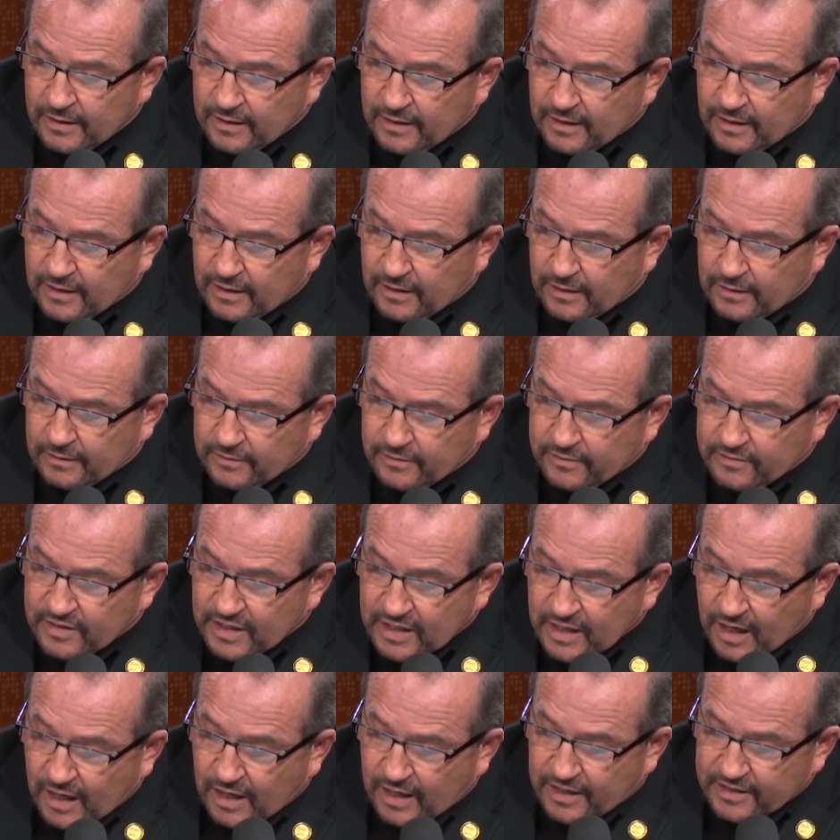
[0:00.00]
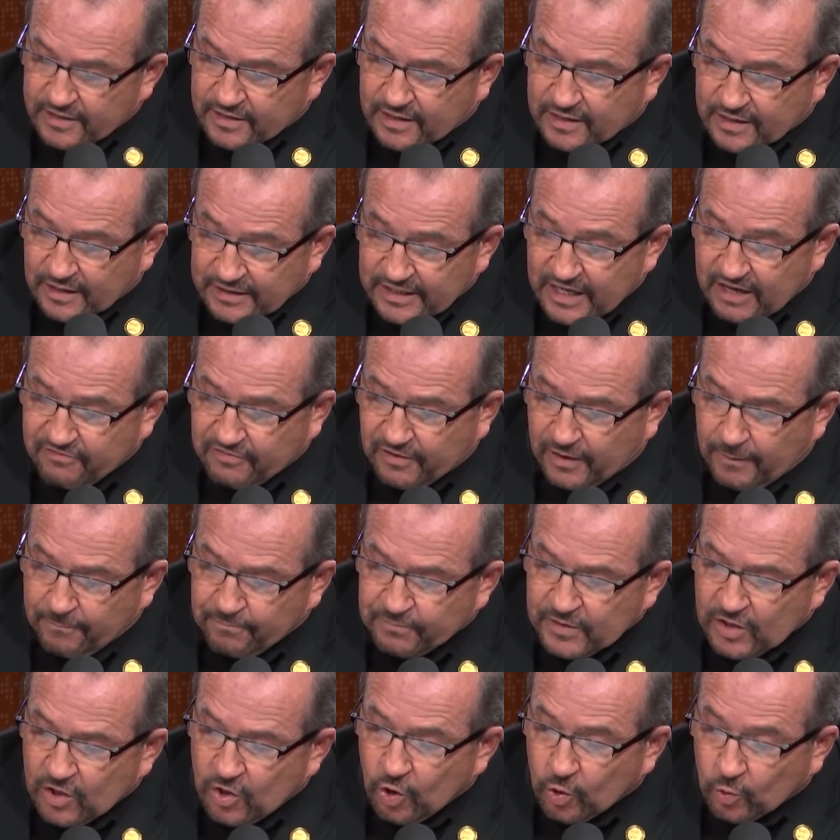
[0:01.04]
Nihad Khalifa,
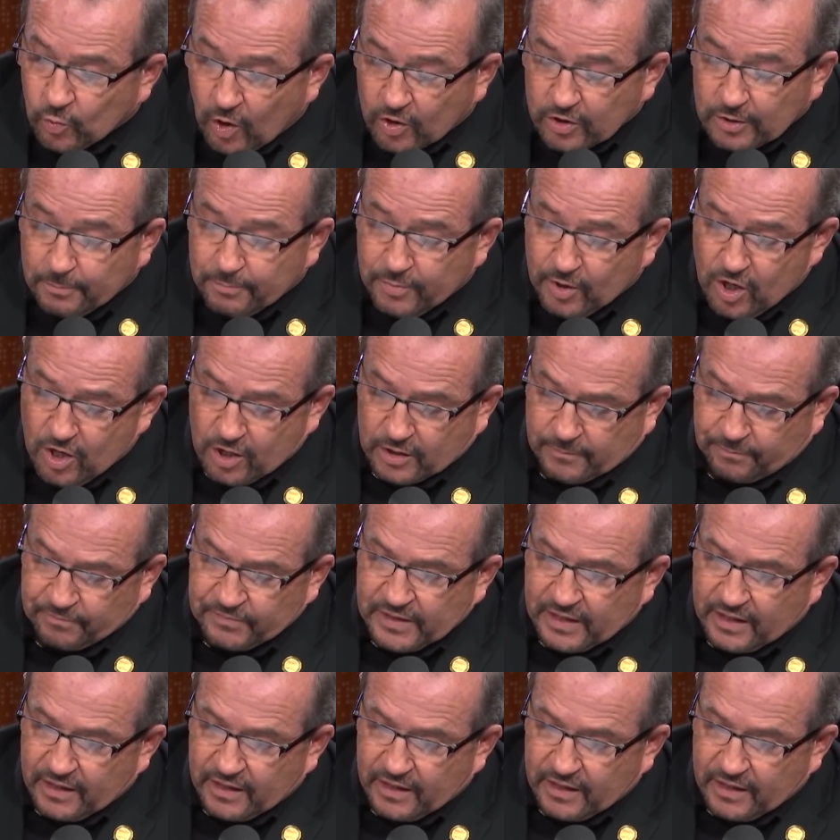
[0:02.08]
who wrote a book